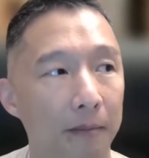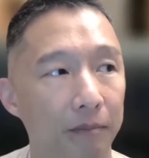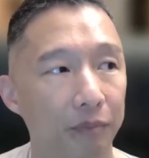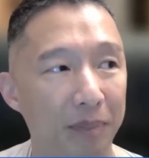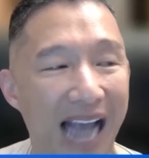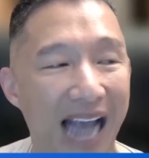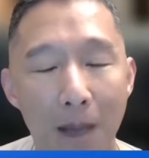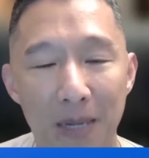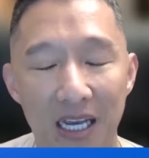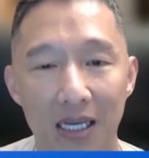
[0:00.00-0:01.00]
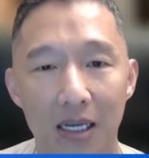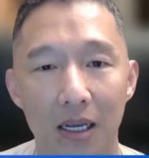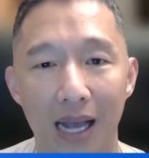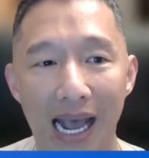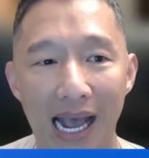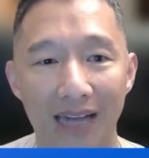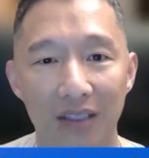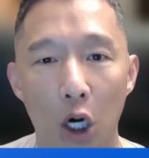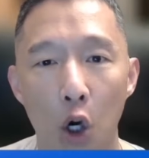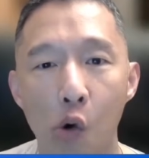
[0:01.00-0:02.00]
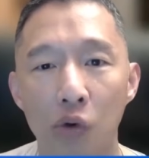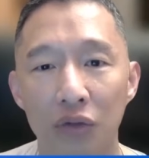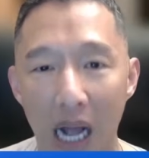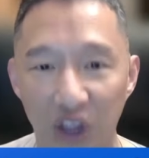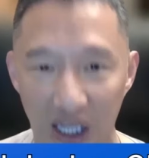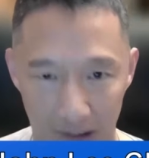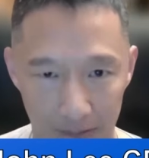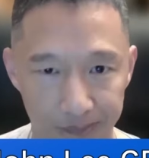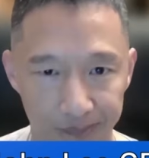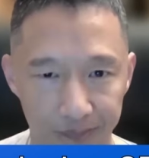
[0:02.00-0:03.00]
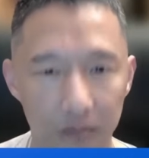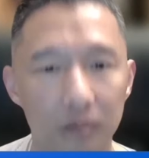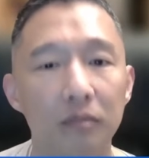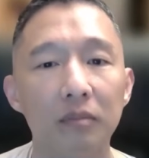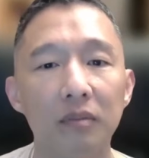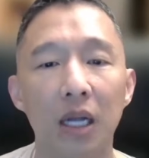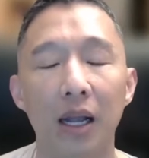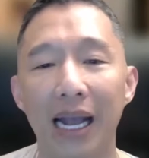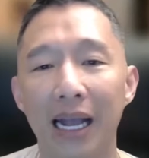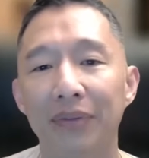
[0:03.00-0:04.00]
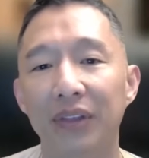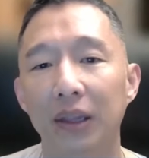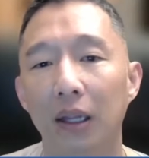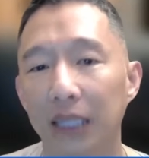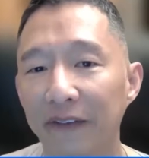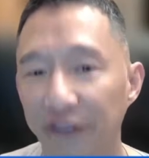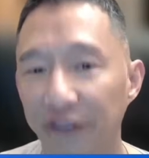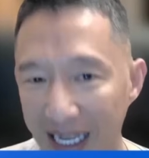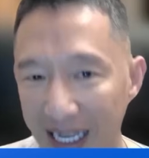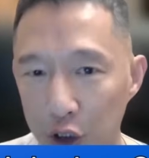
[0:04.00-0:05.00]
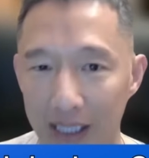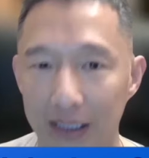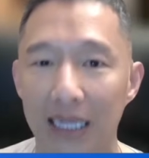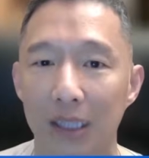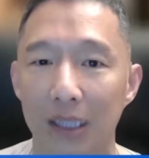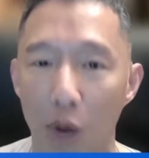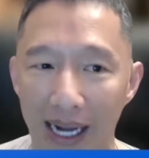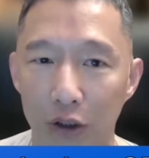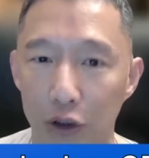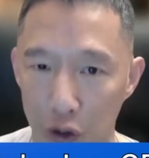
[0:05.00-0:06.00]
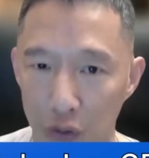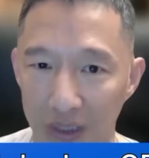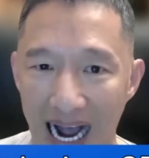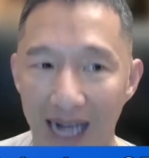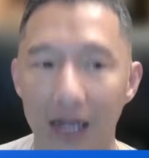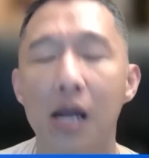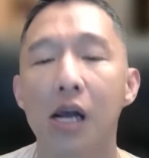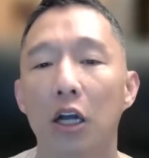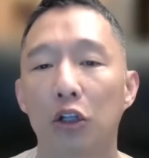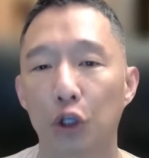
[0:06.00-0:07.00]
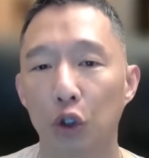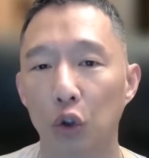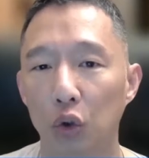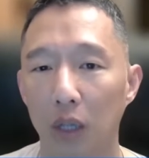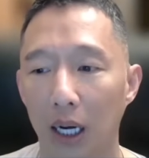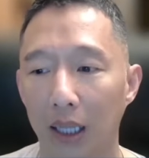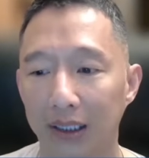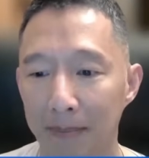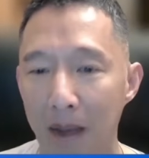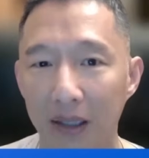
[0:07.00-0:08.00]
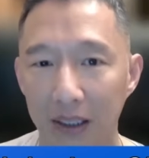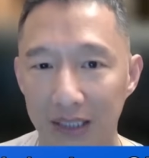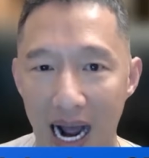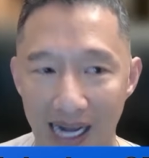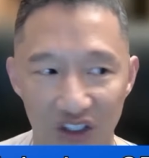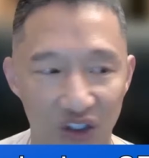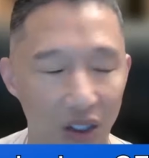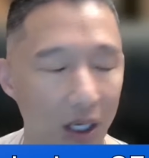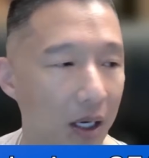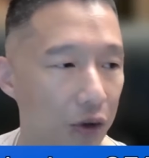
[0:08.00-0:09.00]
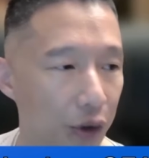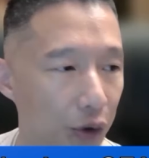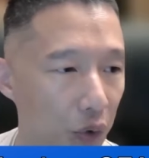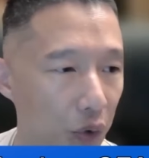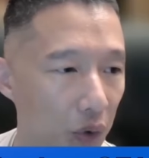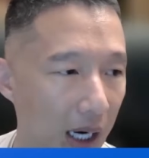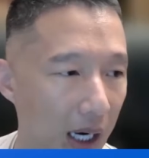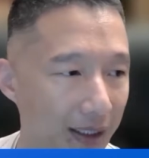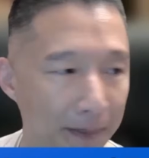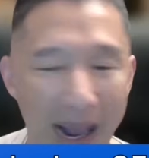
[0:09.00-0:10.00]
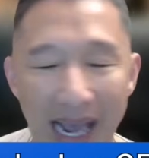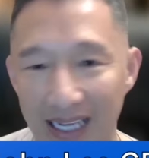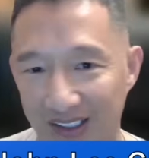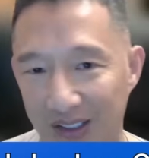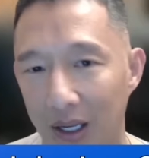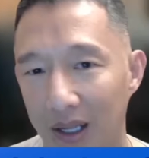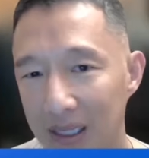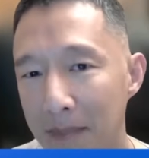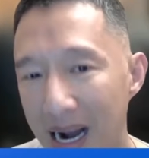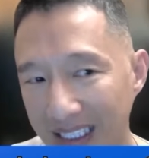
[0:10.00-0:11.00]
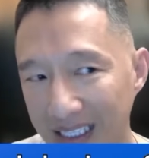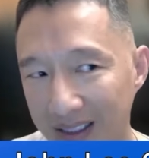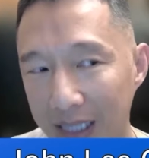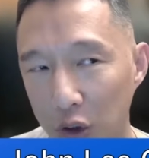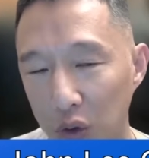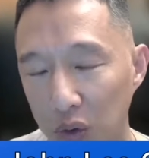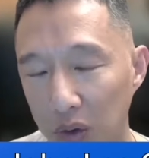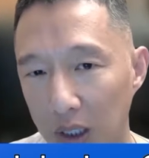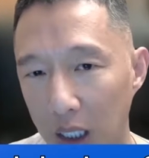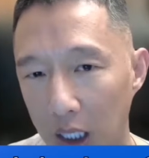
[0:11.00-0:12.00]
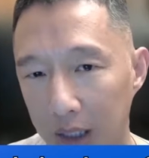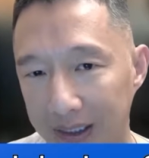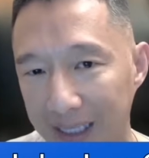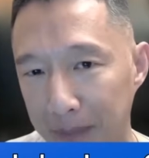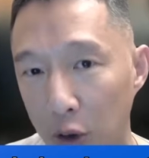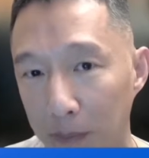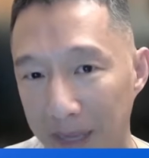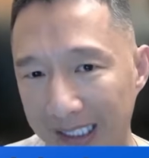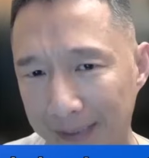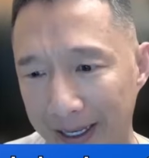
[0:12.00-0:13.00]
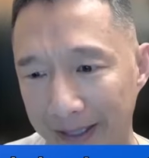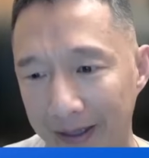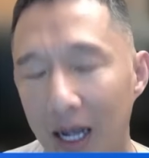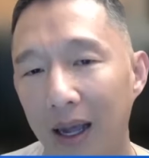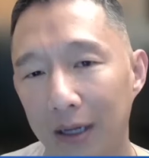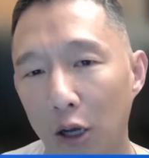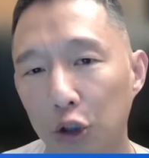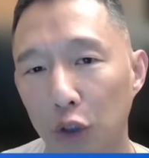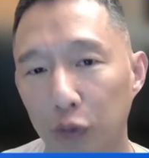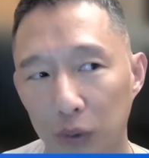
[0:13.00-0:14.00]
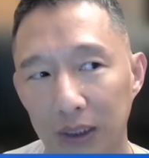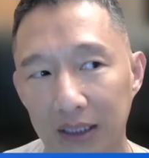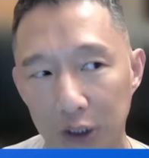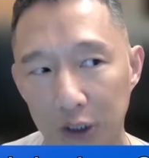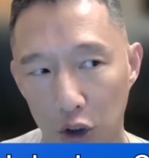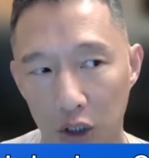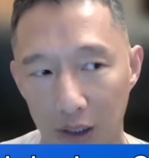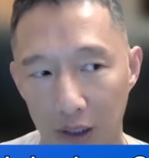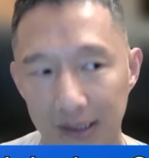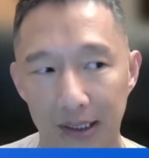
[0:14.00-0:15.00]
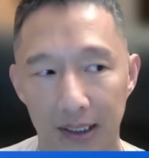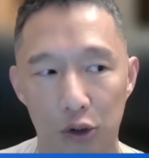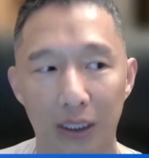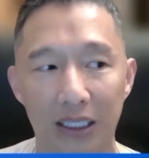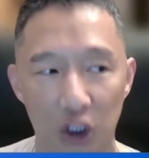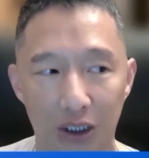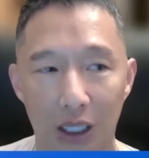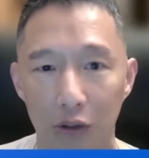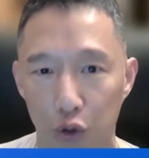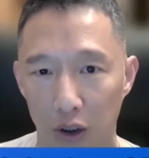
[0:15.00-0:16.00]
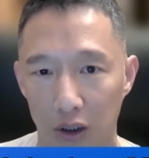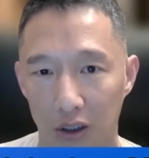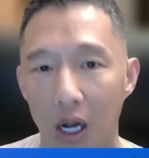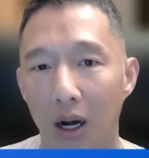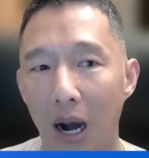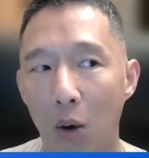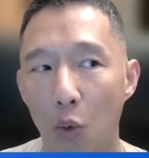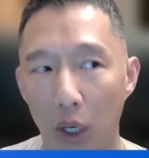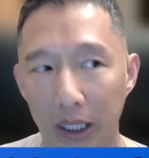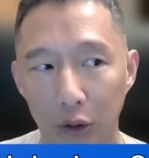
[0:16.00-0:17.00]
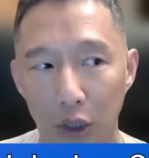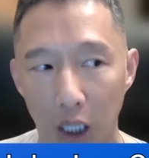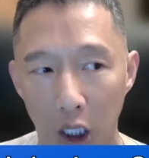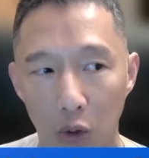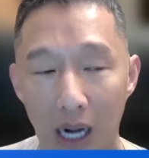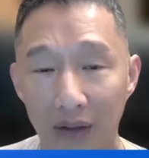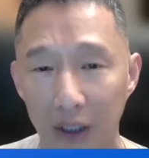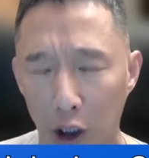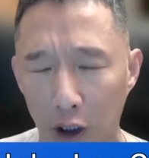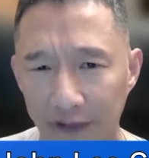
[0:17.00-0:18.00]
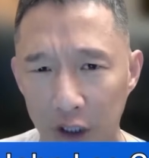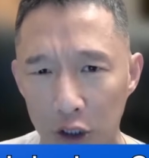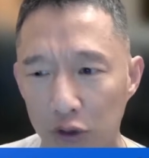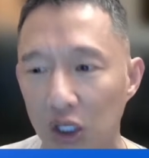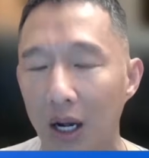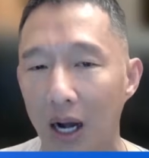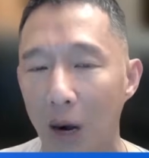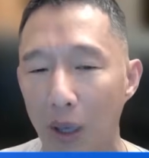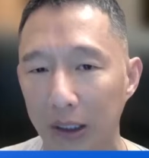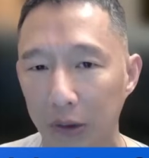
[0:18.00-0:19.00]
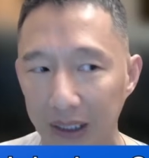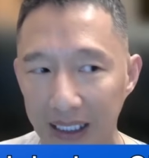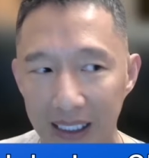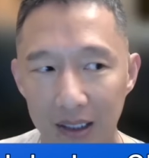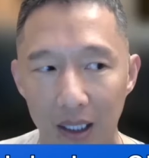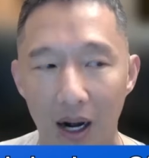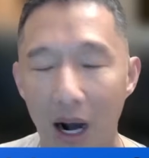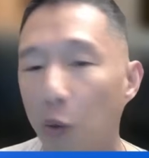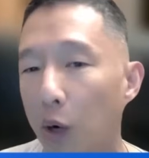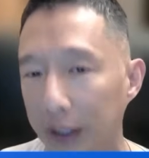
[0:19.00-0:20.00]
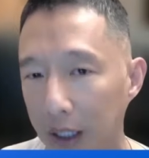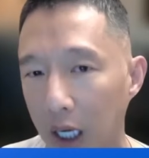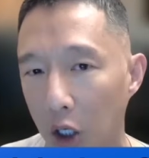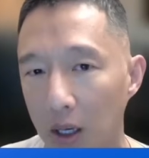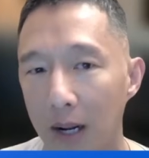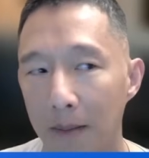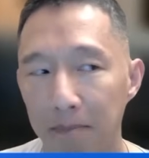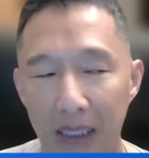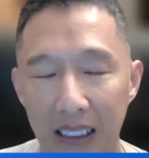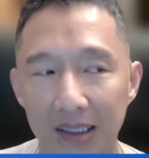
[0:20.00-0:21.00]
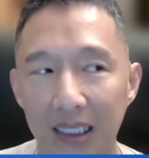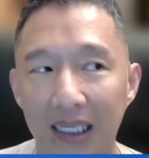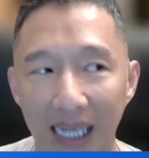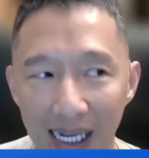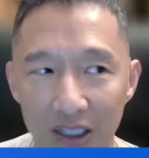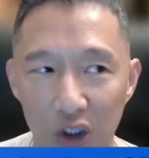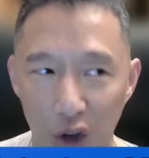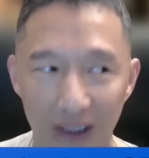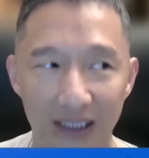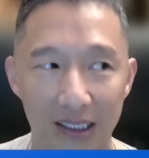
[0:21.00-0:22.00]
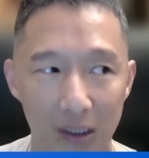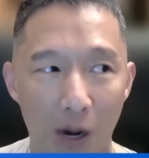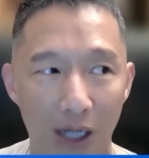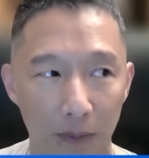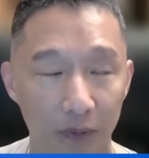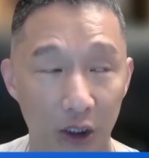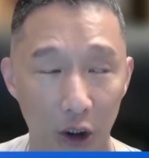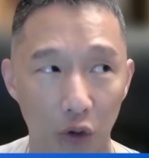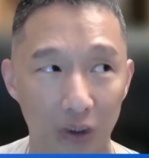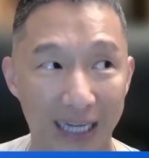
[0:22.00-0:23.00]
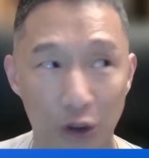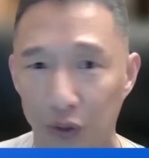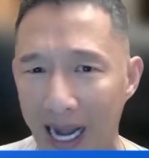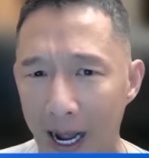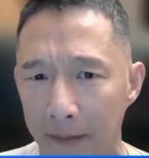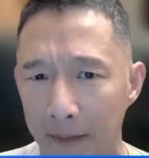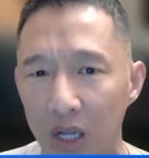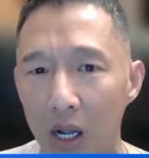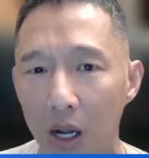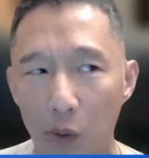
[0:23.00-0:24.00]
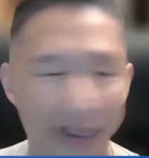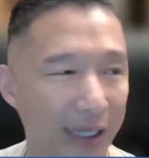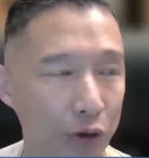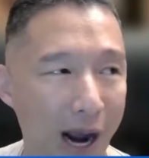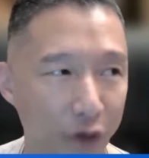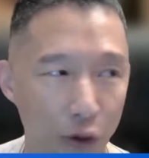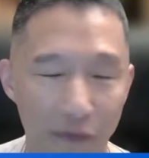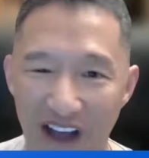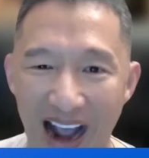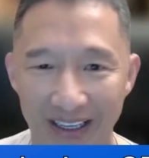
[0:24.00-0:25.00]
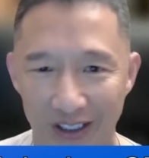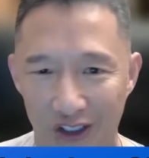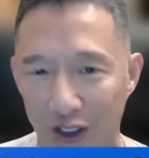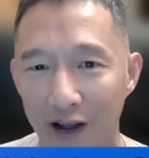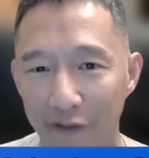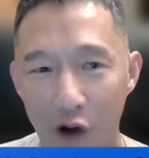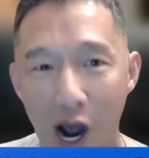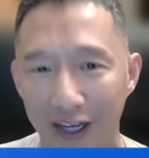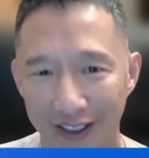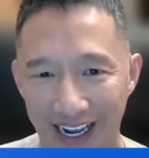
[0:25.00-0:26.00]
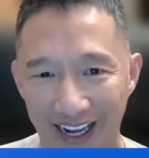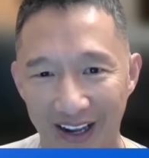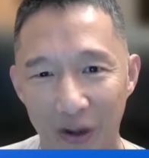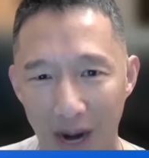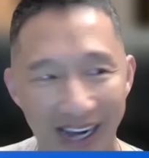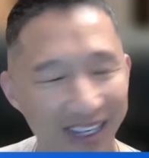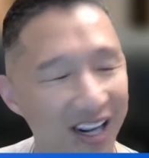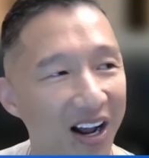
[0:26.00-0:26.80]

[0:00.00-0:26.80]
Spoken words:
be happy and own nothing. And inflation is a way to do that, to demonetize, to debase the money that you keep in your basement, and also through the digital currencies to exert control on where you go, on the curfews, on what you eat, on where you go. Because the king certainly doesn't want you next to them when they travel to Venice for holiday, right?